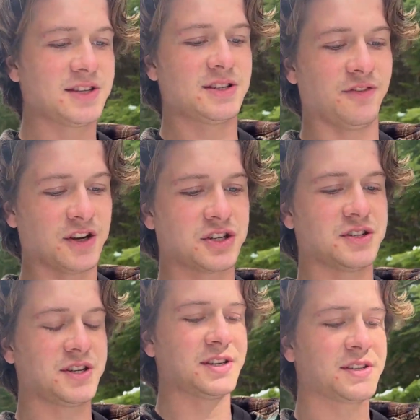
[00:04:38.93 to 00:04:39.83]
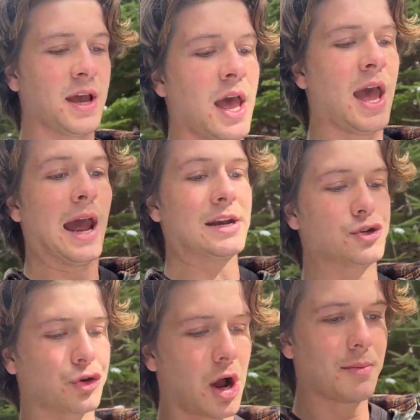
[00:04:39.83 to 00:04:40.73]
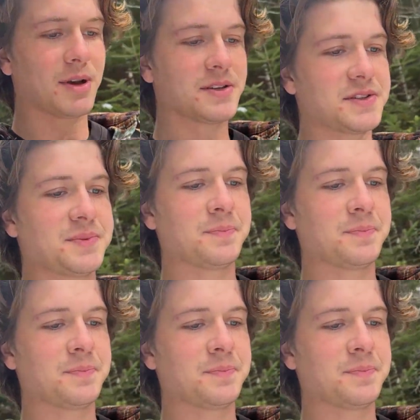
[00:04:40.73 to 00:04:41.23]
deficiencies, and traumas.